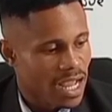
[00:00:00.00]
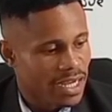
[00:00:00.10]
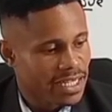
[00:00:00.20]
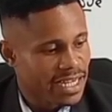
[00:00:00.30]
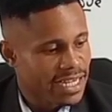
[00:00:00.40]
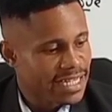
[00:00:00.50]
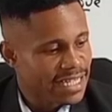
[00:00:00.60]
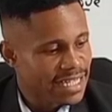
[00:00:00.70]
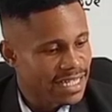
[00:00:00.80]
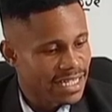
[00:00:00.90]
And
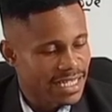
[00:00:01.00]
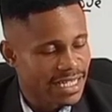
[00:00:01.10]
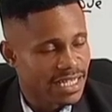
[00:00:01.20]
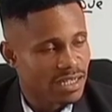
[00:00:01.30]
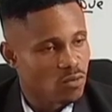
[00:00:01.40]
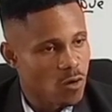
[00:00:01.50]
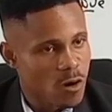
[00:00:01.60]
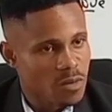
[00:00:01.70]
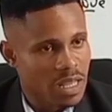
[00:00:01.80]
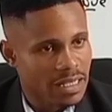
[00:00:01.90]
then the
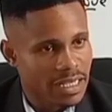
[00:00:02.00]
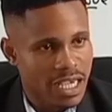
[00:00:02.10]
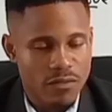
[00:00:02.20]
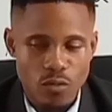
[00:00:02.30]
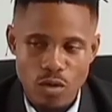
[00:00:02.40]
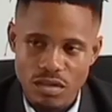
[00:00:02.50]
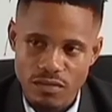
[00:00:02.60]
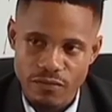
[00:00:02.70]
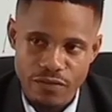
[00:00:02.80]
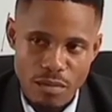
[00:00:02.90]
word that they gave
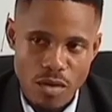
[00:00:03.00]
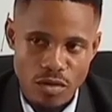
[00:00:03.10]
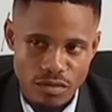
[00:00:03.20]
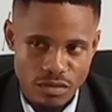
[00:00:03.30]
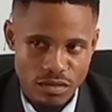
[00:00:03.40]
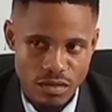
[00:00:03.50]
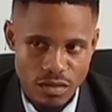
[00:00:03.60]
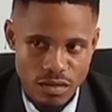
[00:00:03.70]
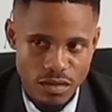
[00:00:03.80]
was famous.